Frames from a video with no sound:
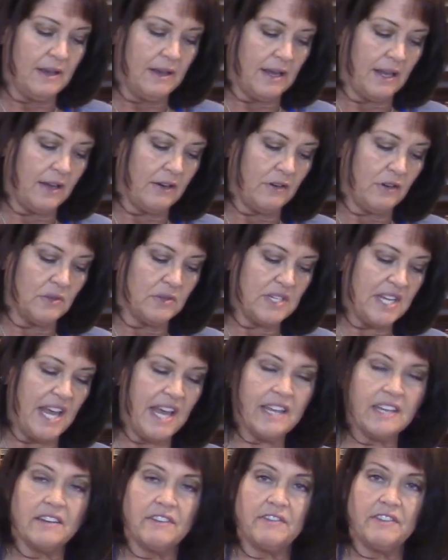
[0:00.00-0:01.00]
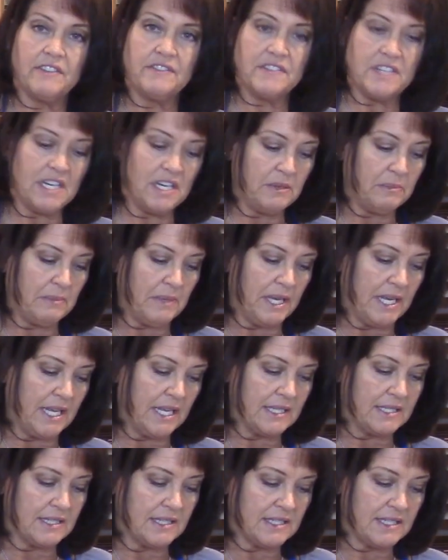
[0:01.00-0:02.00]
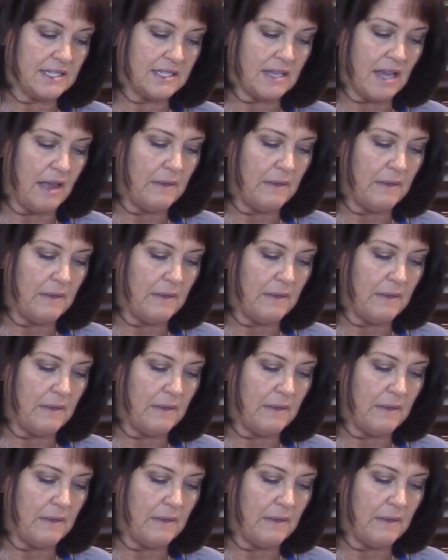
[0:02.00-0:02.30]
I don't know, 10 to 15 minutes.